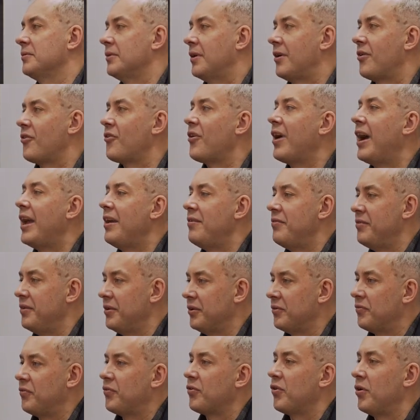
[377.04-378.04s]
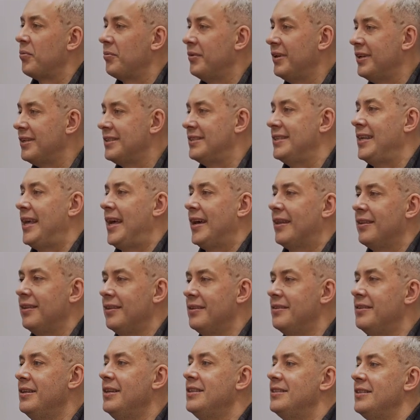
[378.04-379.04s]
arriving from
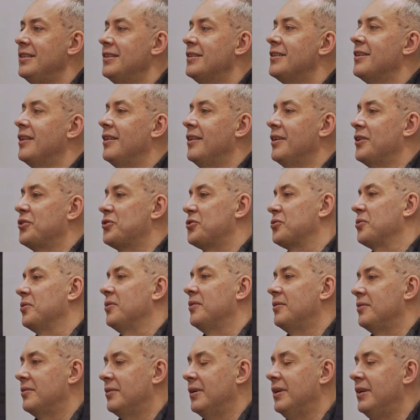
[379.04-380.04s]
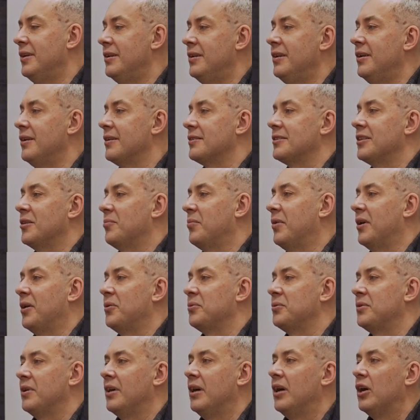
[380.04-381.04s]
exactly these intellectual ideas
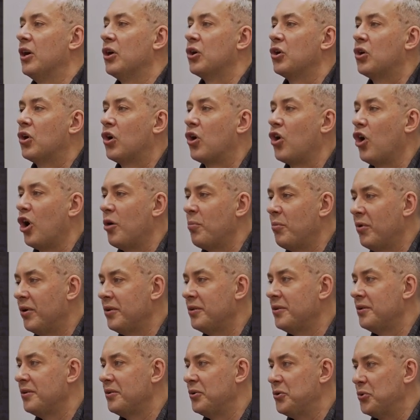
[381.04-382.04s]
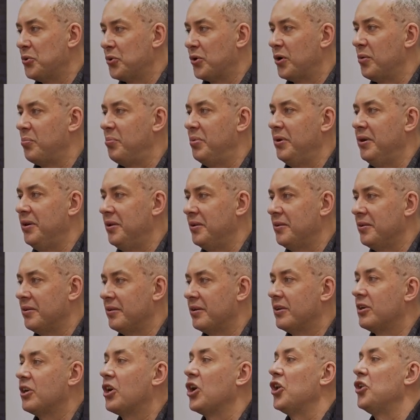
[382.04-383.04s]
about common
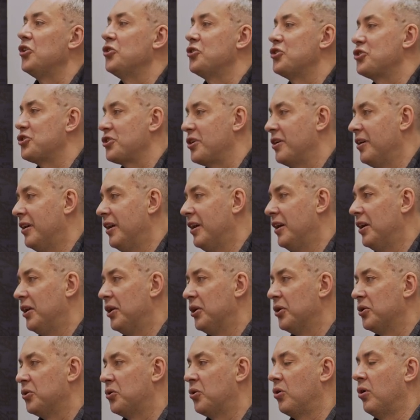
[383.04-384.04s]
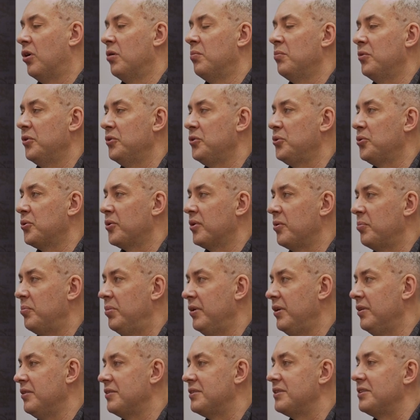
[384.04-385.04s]
European culture, common
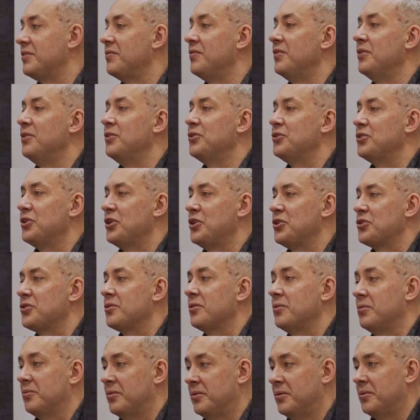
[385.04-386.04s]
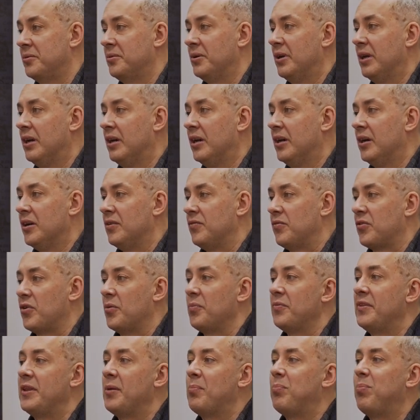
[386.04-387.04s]
European civilization, you know,
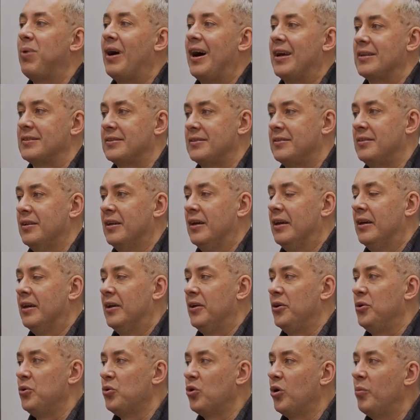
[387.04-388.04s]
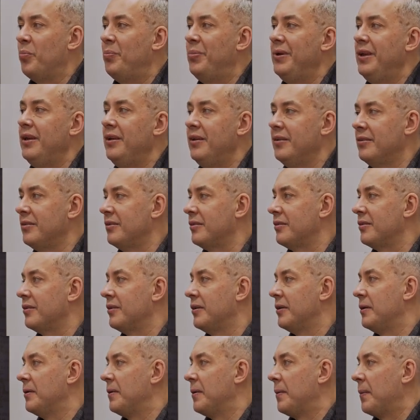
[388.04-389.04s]
from the past.
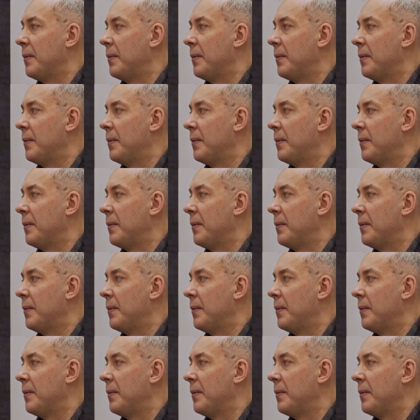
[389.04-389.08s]
European